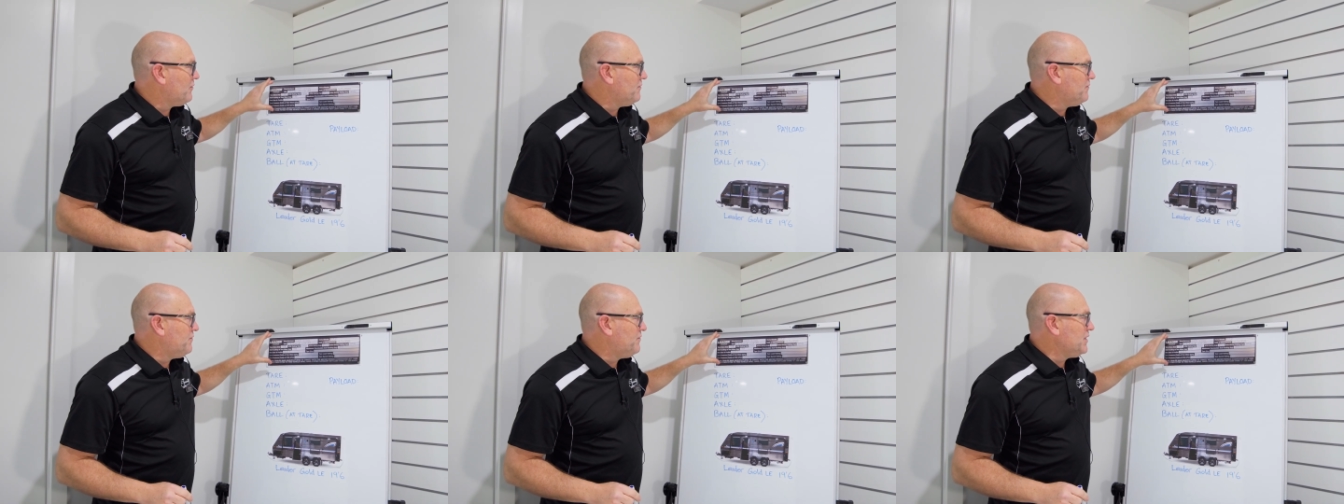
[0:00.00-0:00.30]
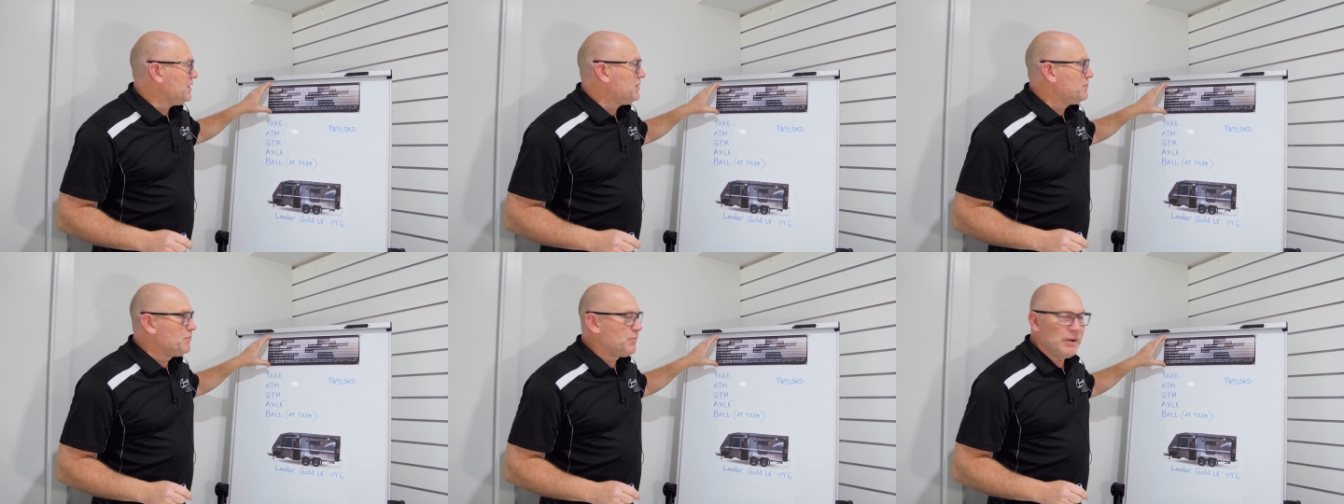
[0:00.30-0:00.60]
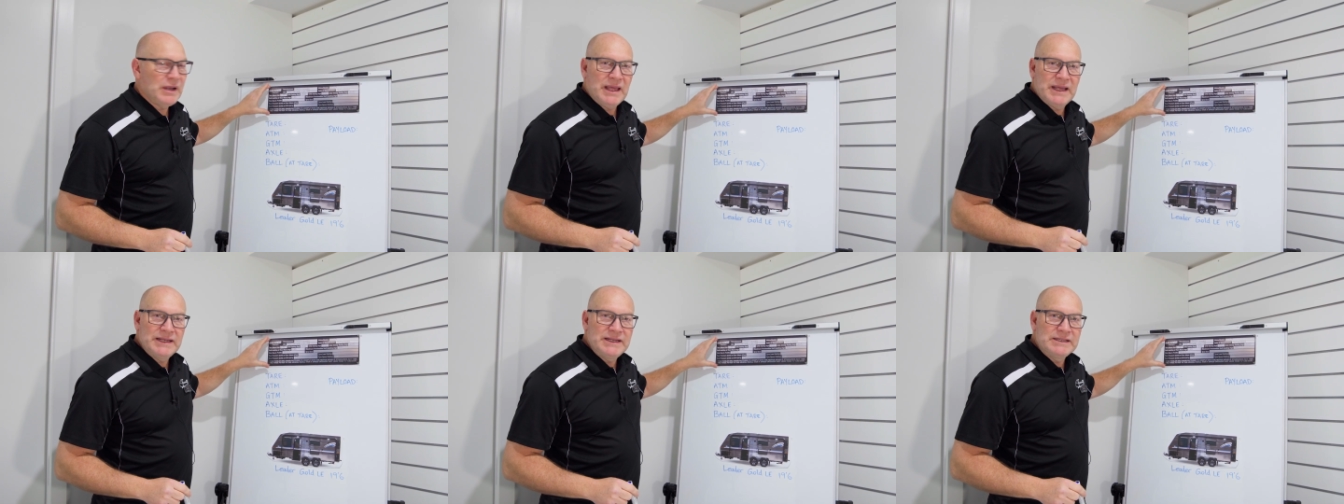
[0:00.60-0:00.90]
VIN
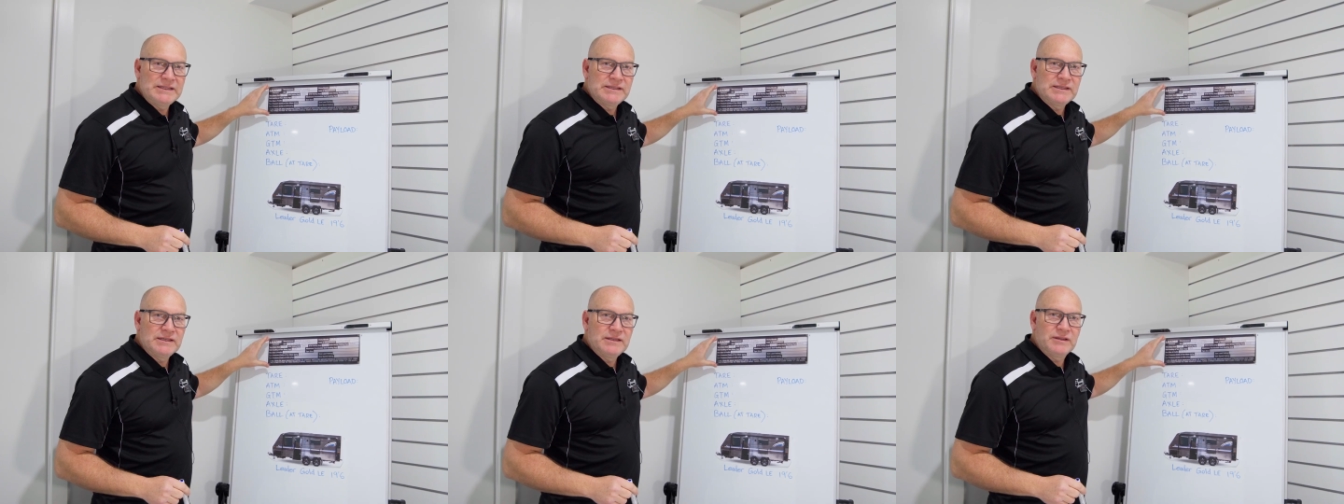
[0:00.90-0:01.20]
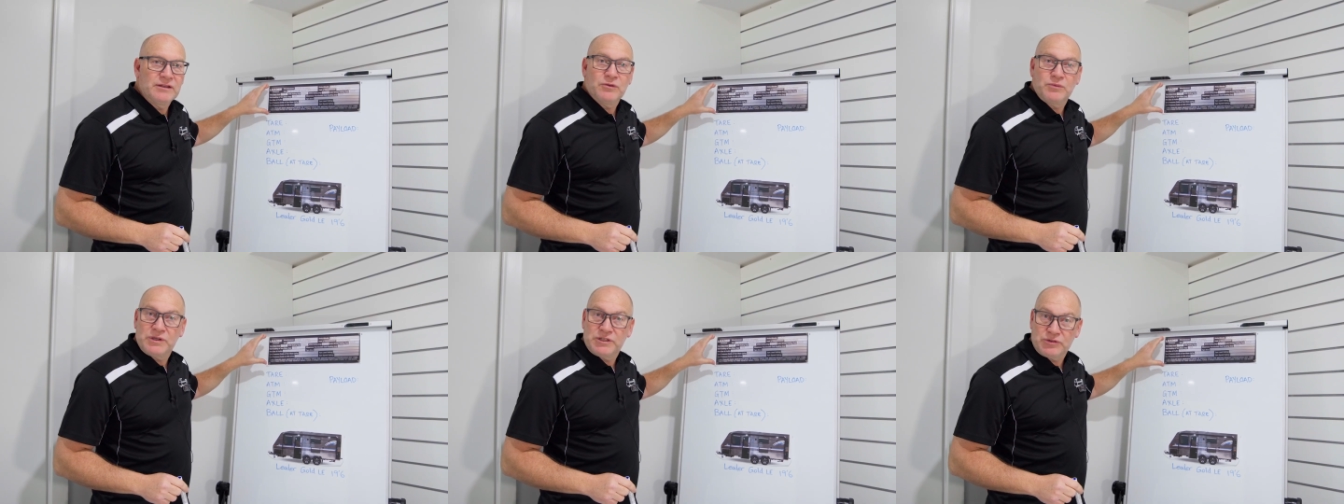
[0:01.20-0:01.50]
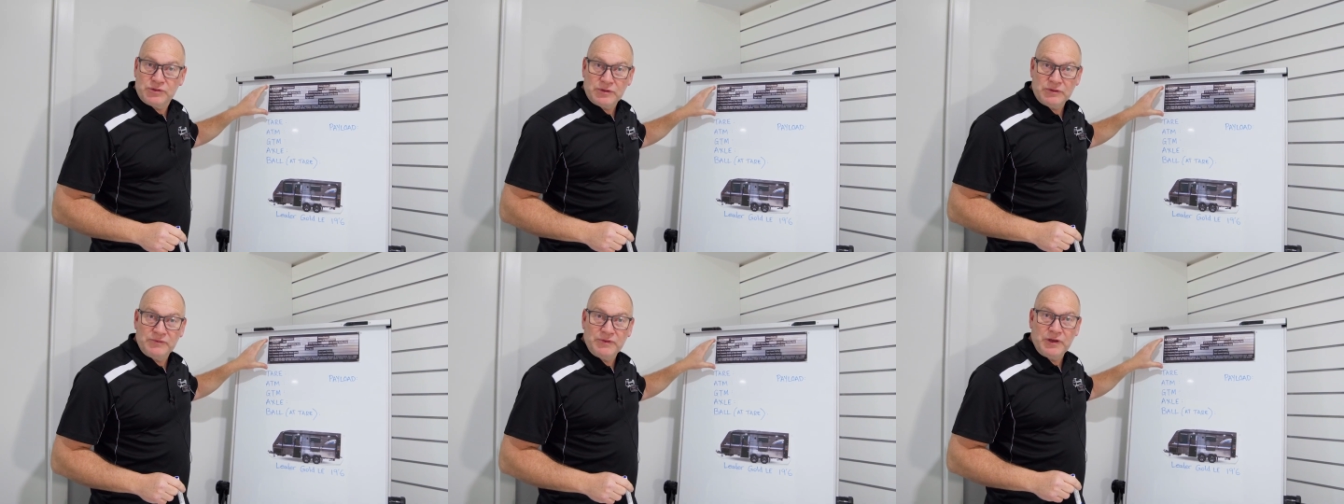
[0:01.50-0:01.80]
plate that we
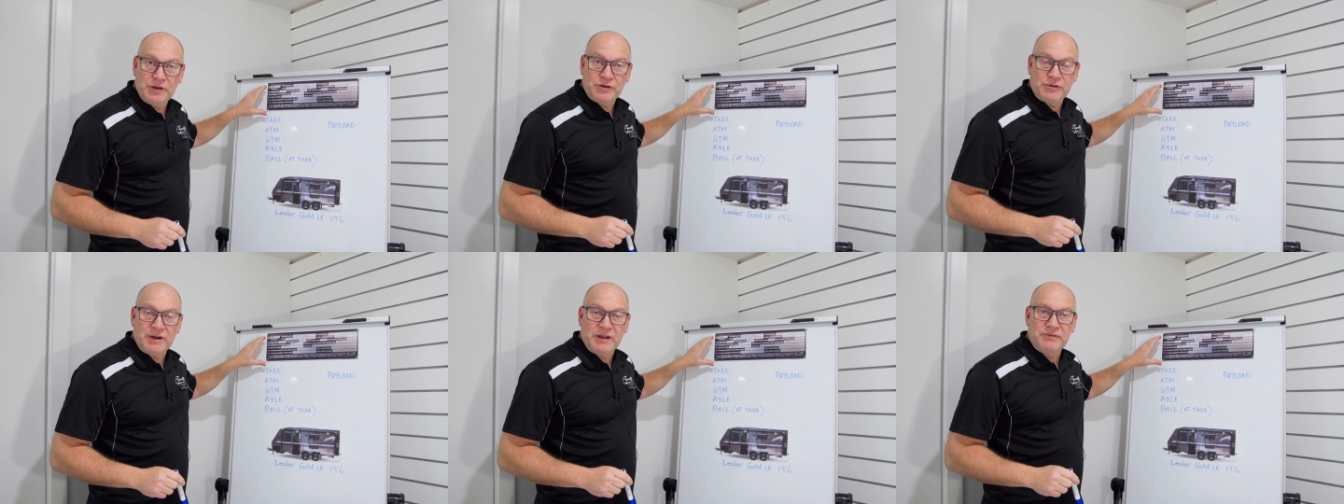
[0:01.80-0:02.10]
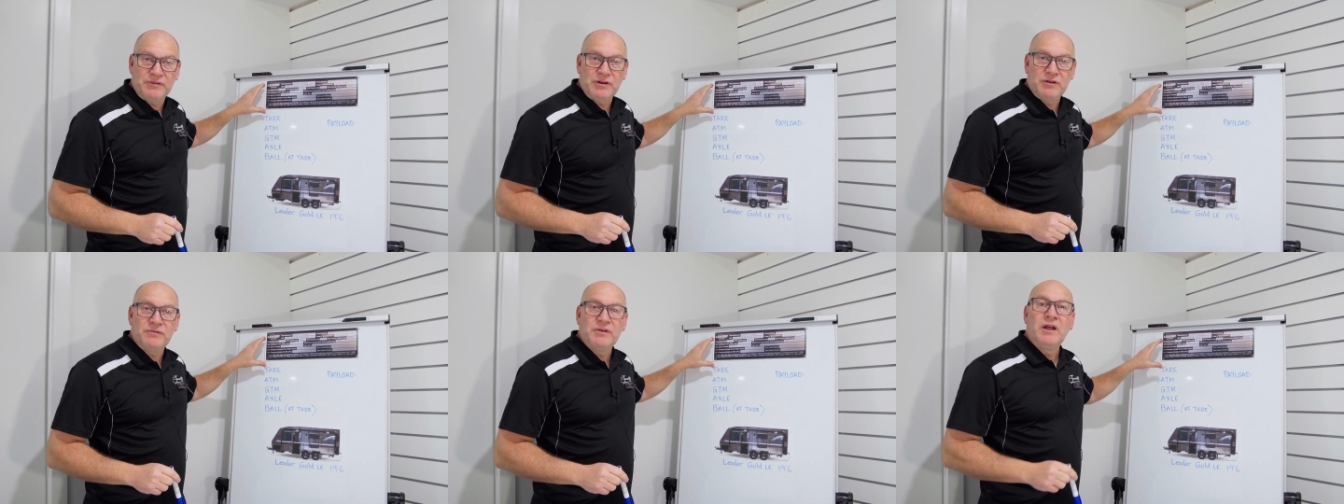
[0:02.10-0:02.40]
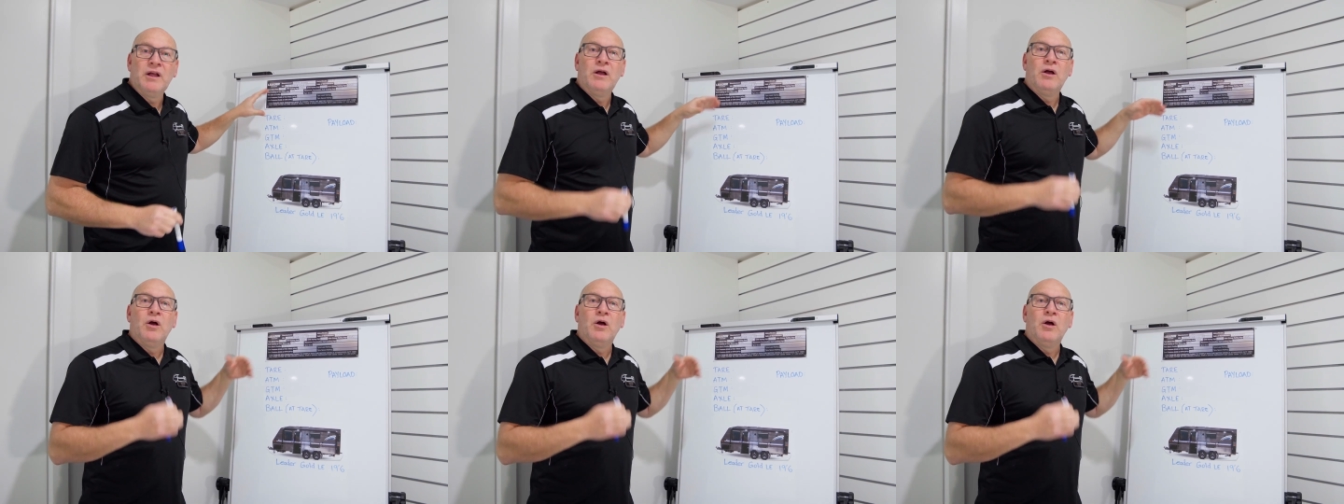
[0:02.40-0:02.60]
took a photograph of,